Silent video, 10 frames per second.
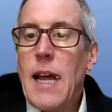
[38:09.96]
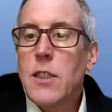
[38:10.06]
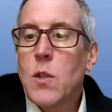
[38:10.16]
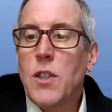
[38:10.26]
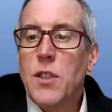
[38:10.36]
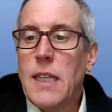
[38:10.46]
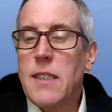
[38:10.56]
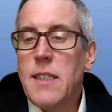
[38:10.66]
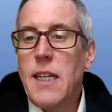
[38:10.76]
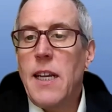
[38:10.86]
last question I
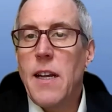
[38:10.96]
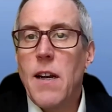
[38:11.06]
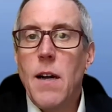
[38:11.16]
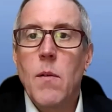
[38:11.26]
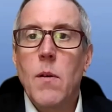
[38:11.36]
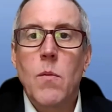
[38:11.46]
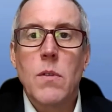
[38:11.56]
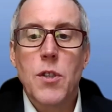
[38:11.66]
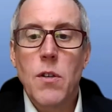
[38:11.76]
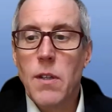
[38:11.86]
see here,
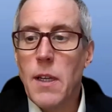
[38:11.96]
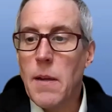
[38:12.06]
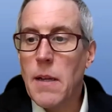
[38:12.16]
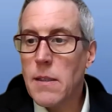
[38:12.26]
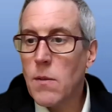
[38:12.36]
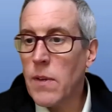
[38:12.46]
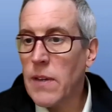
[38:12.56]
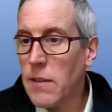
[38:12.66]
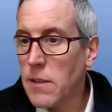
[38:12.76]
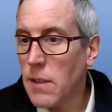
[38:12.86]
we'll certainly, we've
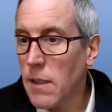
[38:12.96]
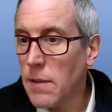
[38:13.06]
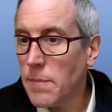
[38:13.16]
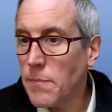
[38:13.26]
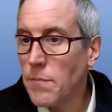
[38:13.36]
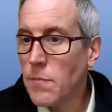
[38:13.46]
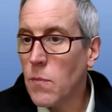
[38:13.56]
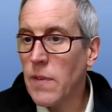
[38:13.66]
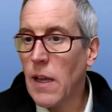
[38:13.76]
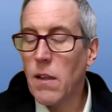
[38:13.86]
got a
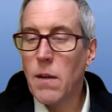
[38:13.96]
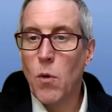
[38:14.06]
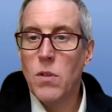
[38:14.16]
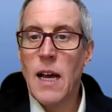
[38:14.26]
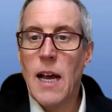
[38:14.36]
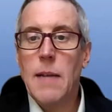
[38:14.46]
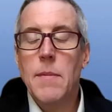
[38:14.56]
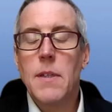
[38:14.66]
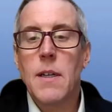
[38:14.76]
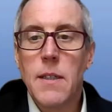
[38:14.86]
little more
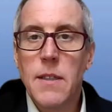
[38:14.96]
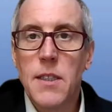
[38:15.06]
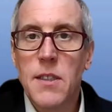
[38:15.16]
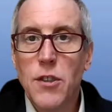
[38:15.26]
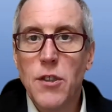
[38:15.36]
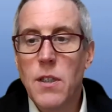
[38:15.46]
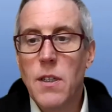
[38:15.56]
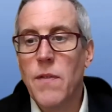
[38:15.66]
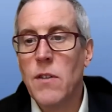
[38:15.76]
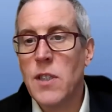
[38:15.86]
time on this session.
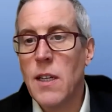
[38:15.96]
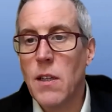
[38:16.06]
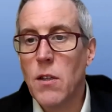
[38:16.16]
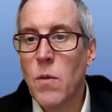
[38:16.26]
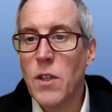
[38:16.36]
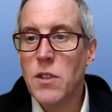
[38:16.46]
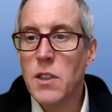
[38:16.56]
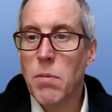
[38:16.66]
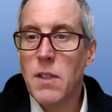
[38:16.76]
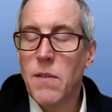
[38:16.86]
If there's any other
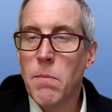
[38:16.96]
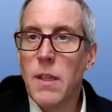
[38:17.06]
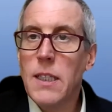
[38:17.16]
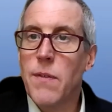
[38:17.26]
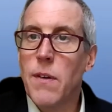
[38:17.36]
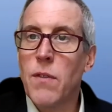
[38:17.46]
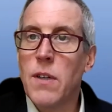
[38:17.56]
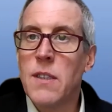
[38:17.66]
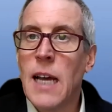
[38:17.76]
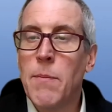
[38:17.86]
questions, please feel
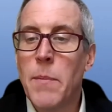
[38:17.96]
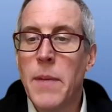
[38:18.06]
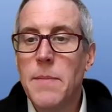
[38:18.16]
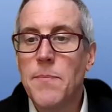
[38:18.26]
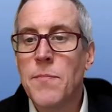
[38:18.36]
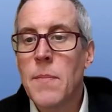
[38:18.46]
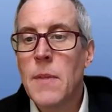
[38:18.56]
free to type them in.